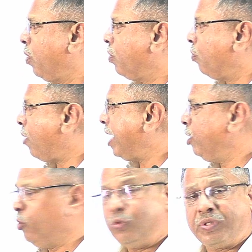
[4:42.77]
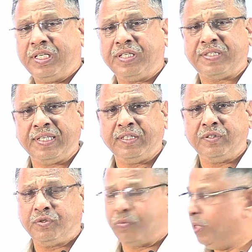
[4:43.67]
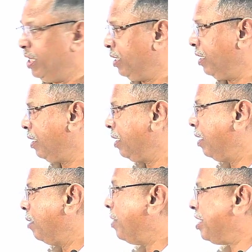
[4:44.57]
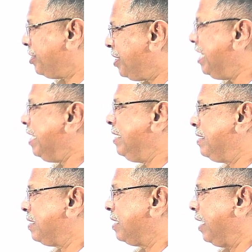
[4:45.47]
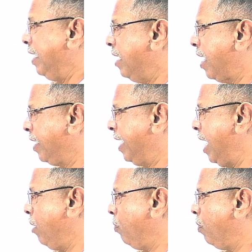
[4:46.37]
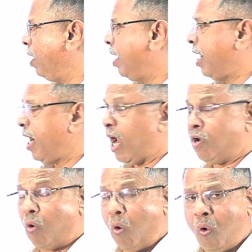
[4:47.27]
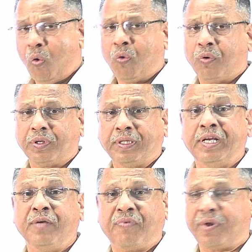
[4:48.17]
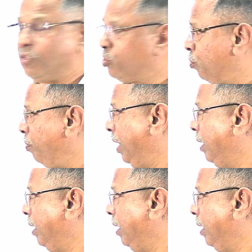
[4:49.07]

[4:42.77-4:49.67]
when Lucy ceased to be, but she is in her grave, and oh, the difference to me.